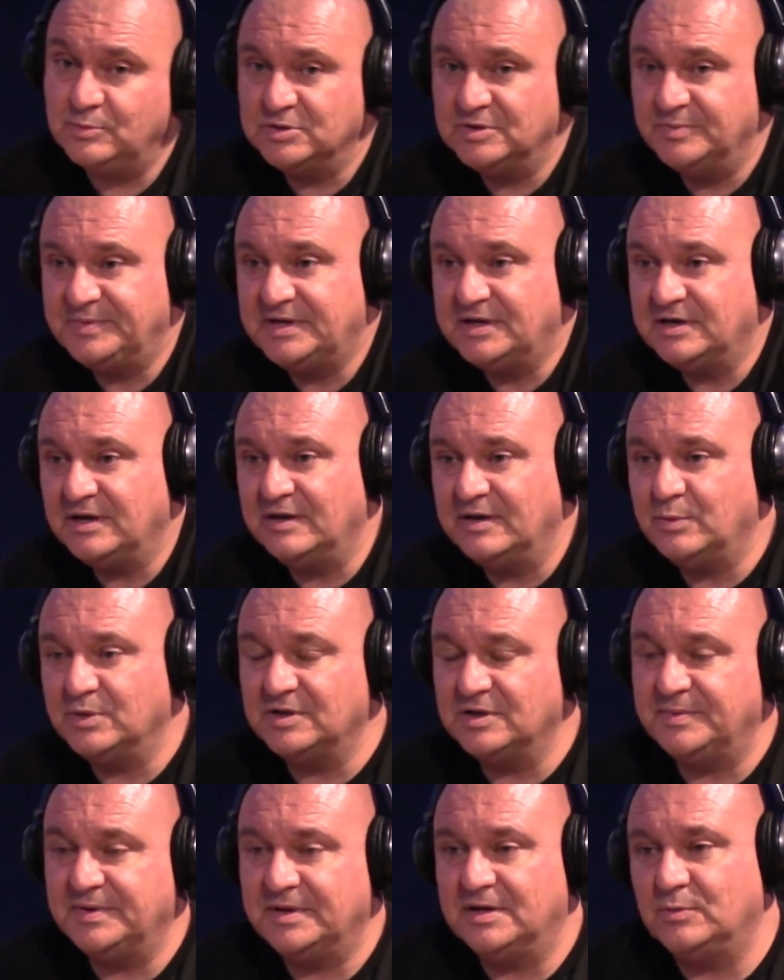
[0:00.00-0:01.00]
I was going to
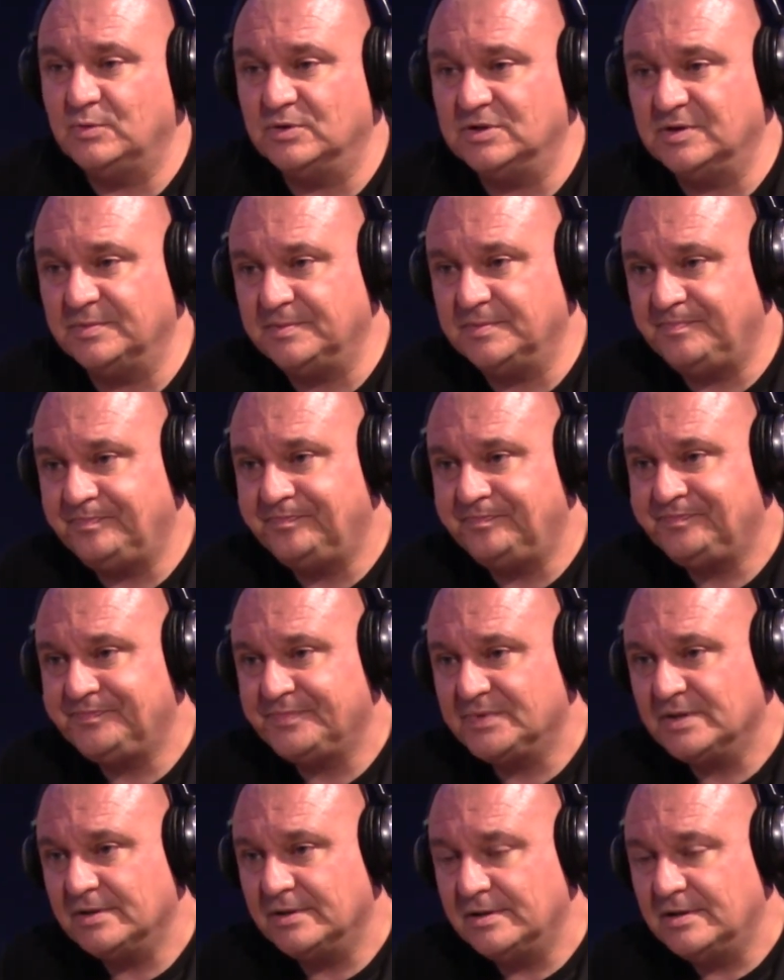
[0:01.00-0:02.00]
ask, has any of your stuff
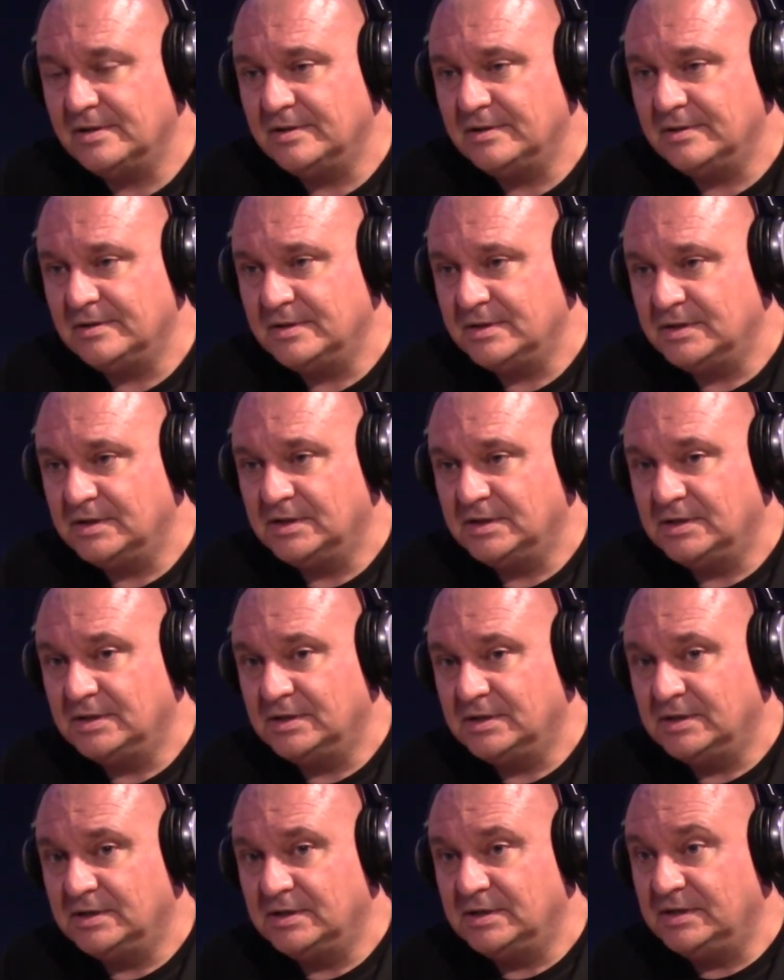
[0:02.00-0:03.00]
been made
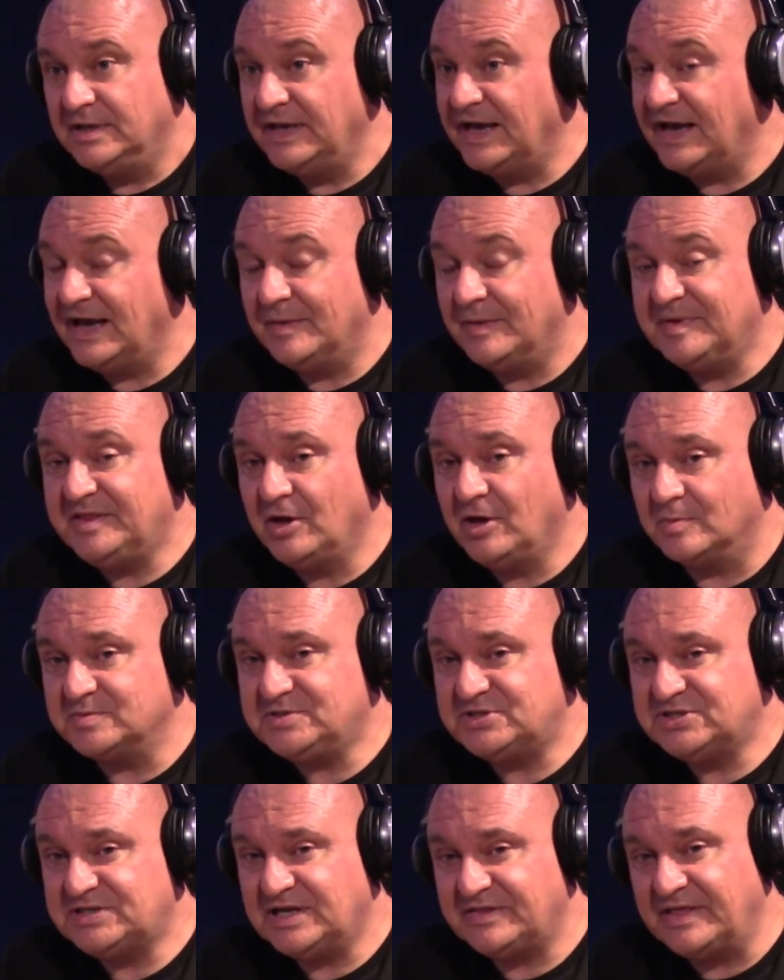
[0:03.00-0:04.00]
for? Yeah, I mean, they
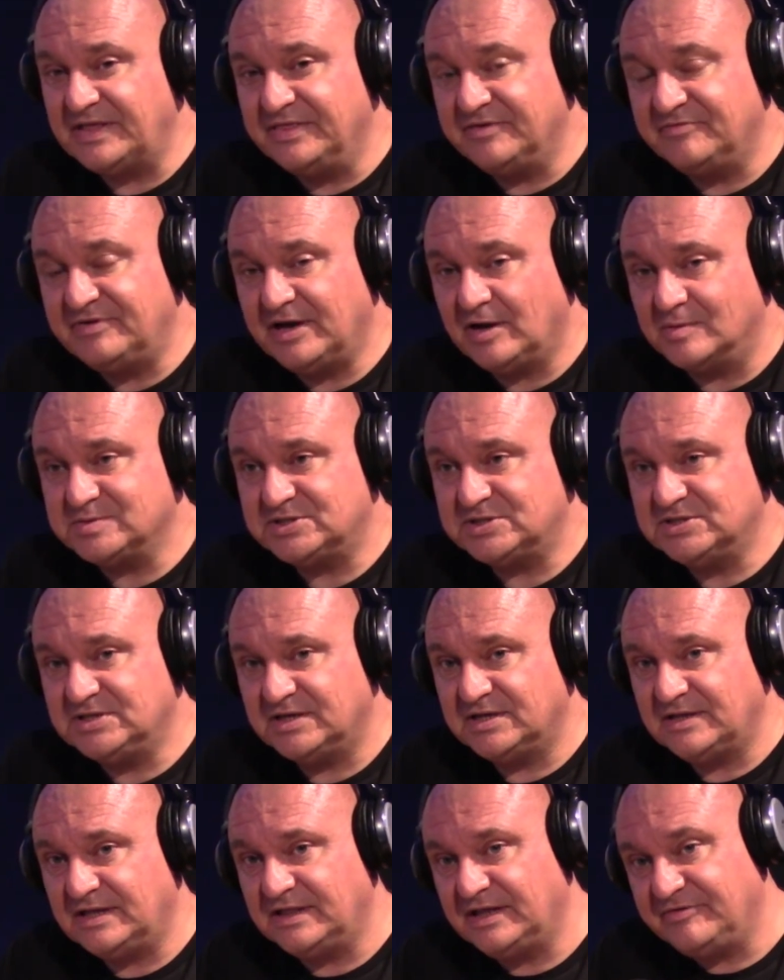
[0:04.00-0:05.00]
optioned it, then they re-optioned
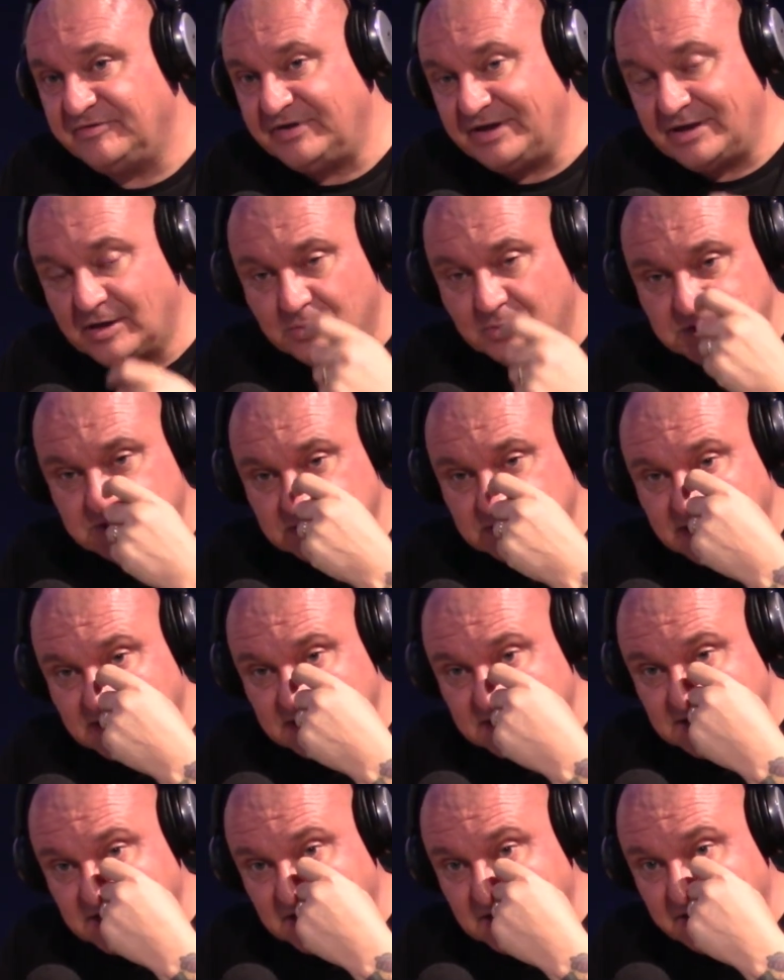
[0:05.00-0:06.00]
it, then they re-optioned it.
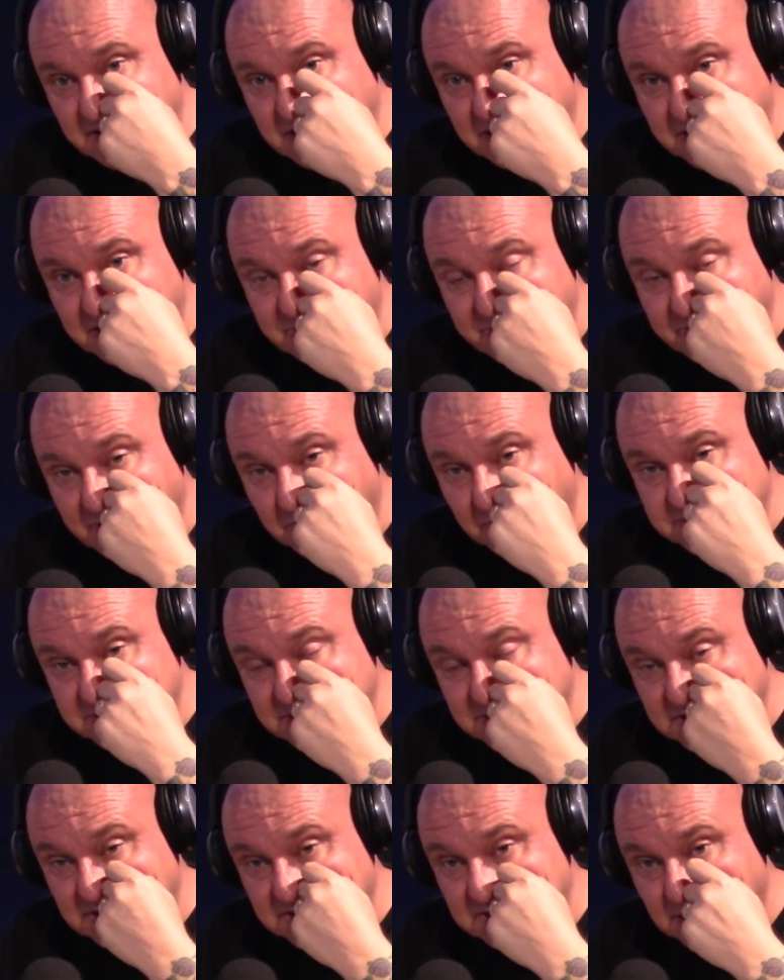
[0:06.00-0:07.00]
So they had 3
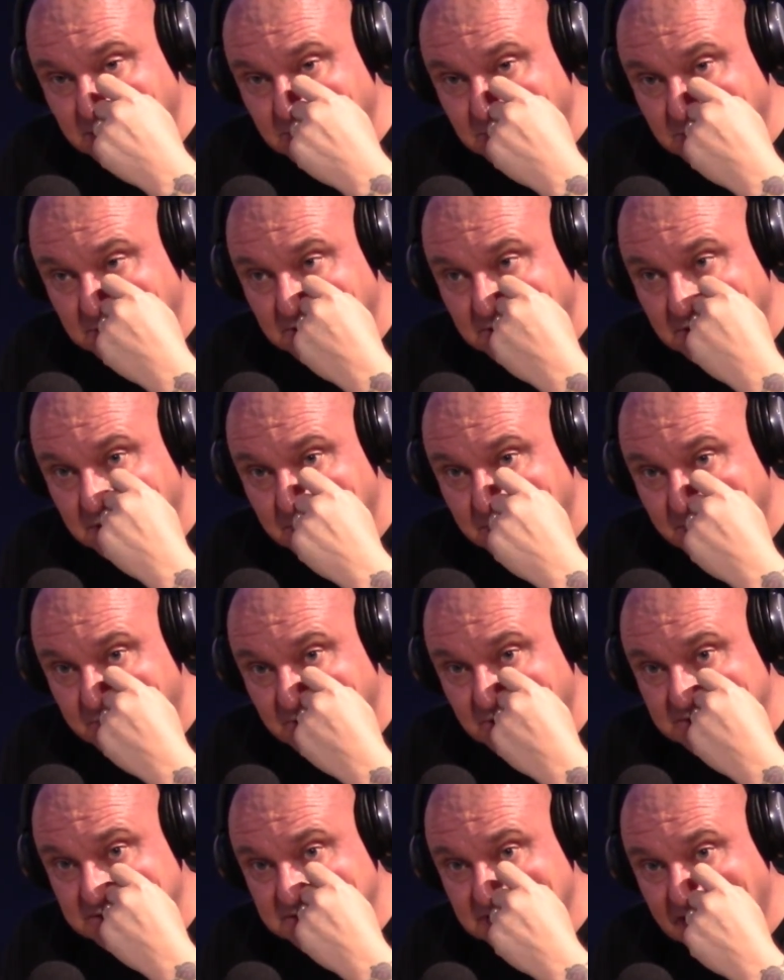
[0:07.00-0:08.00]
options in total,
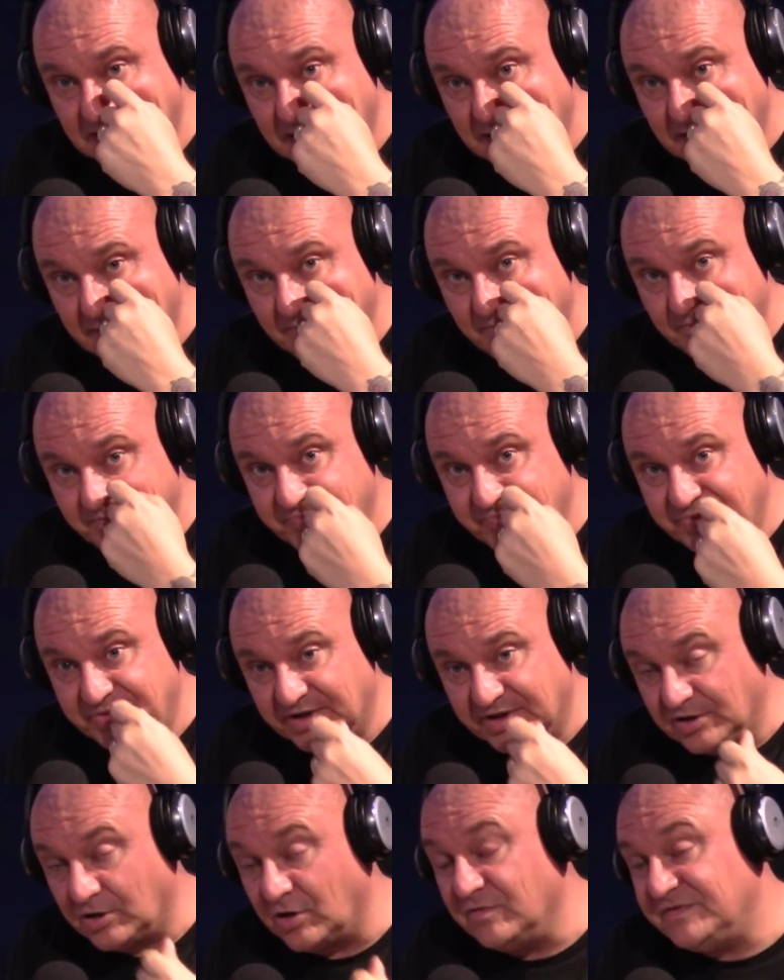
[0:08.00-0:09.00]
but the
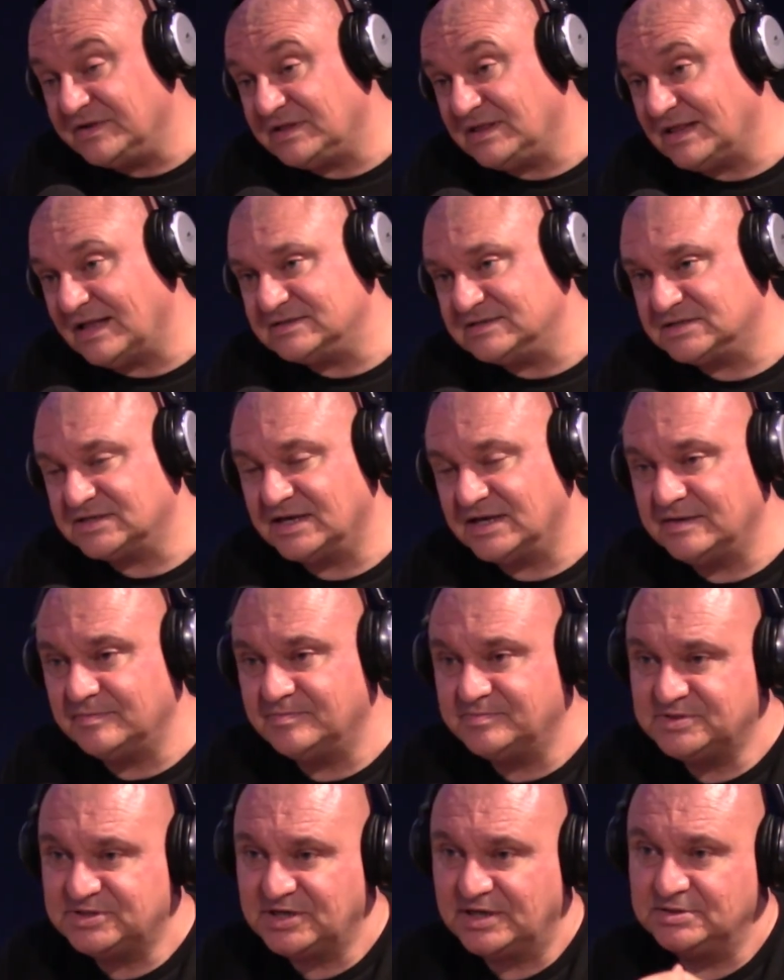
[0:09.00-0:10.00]
COVID landscape
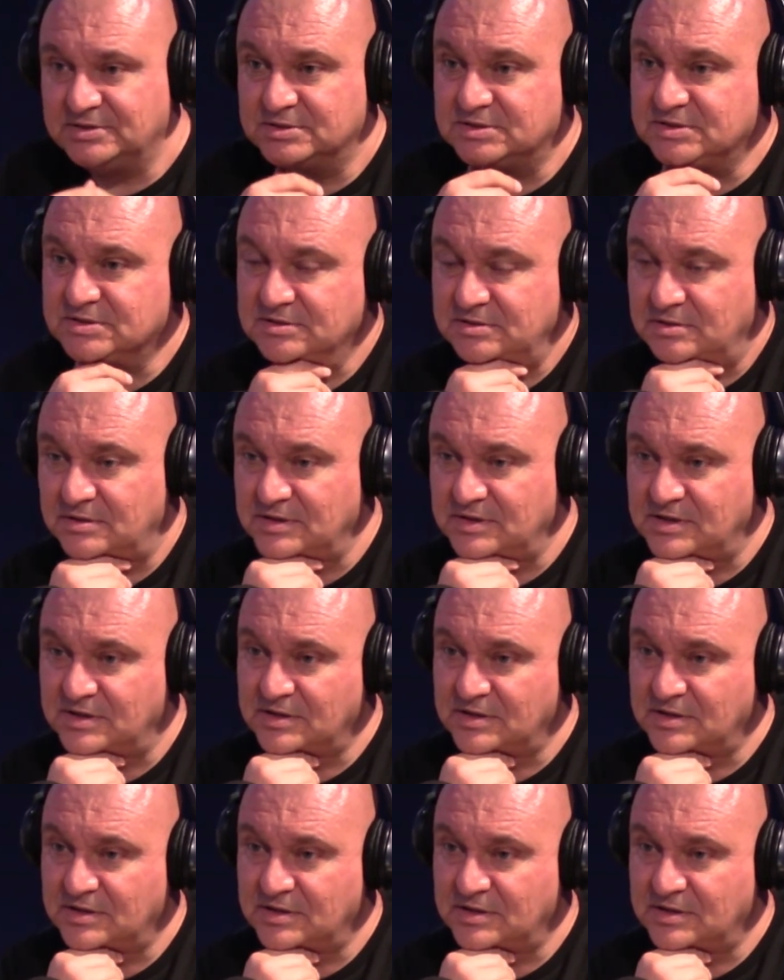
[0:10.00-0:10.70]
changed. The